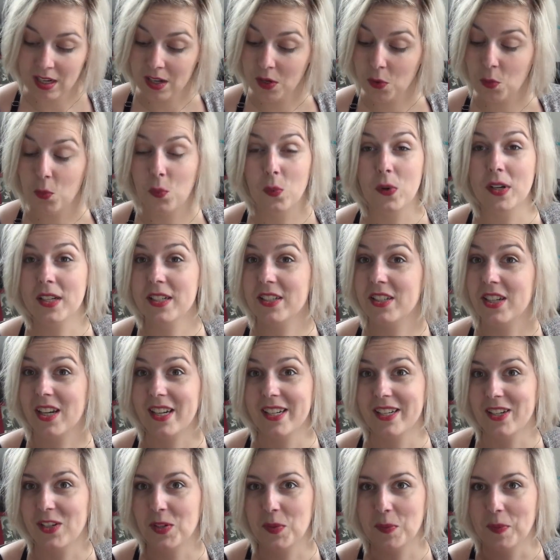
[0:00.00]
Which I
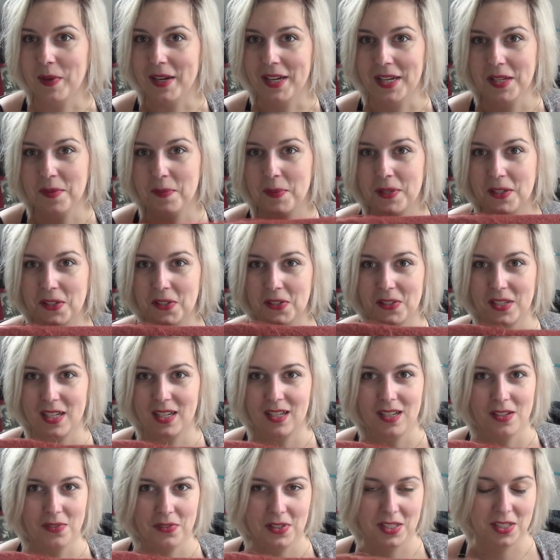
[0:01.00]
don't mind because I
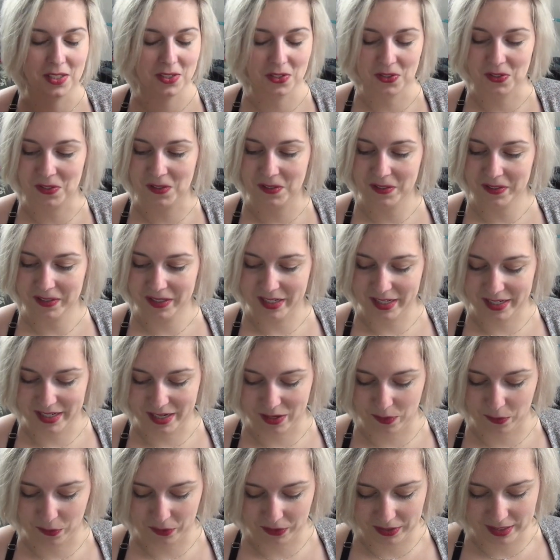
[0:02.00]
love this color and I
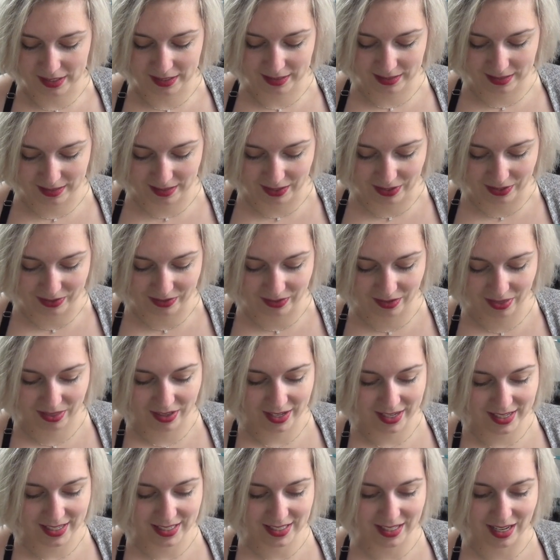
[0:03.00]
will knit other
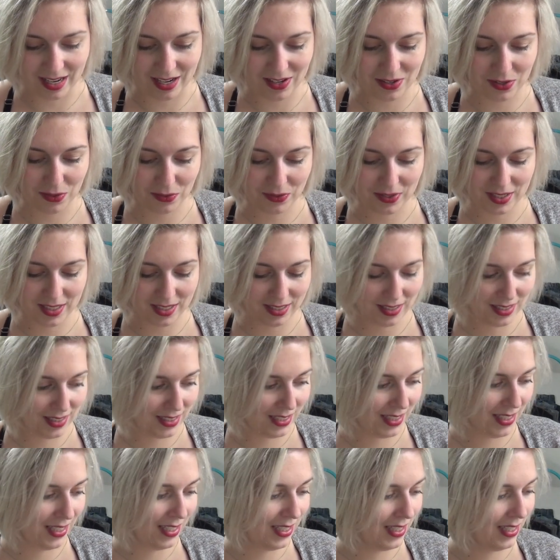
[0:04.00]
things out of it.
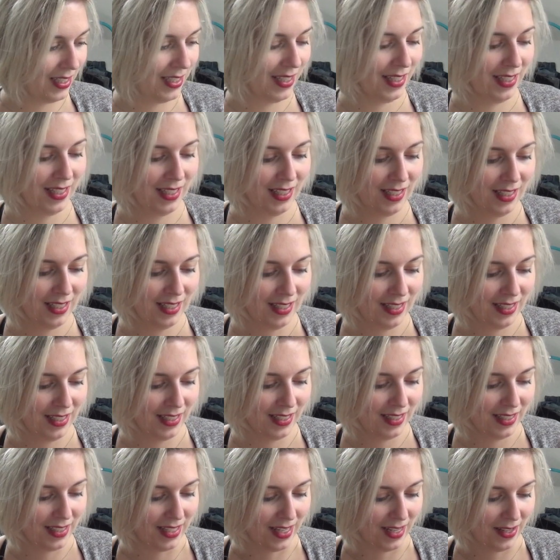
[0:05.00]

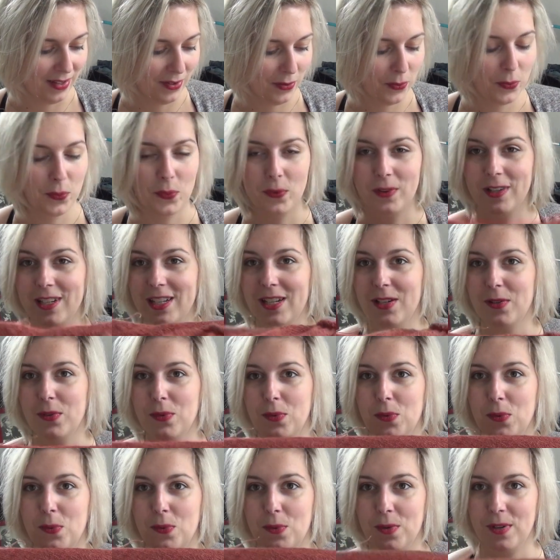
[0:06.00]
Yeah,
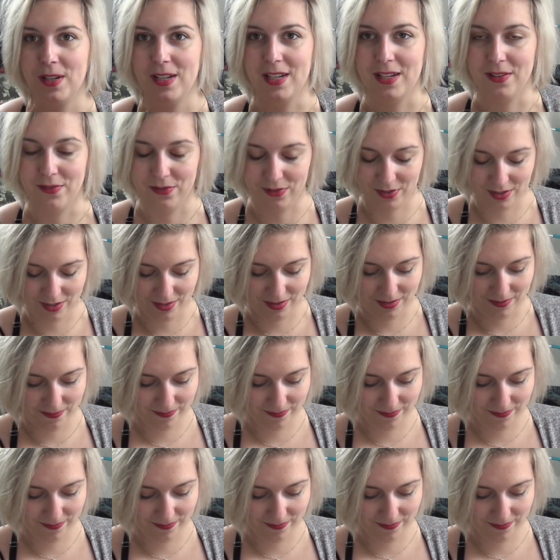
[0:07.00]
really fun.